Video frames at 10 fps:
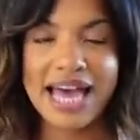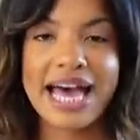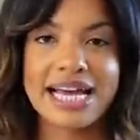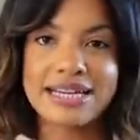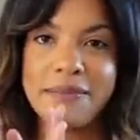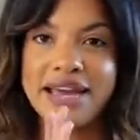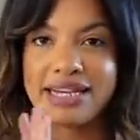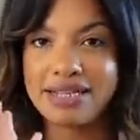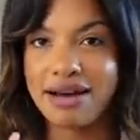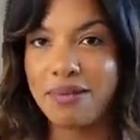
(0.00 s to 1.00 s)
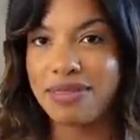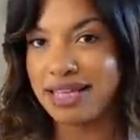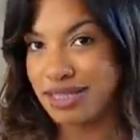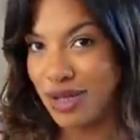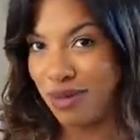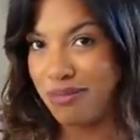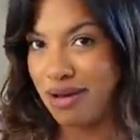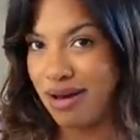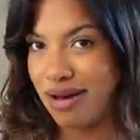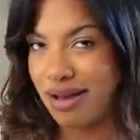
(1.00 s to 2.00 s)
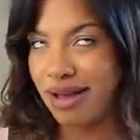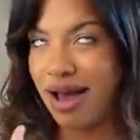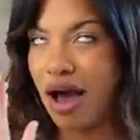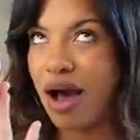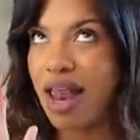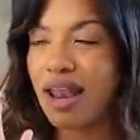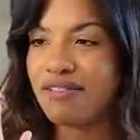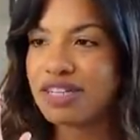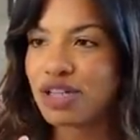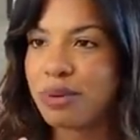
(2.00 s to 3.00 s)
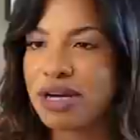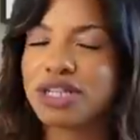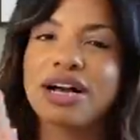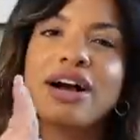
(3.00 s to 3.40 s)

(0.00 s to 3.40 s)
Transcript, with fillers: and I picked up this new mug. Oh, I love it so much.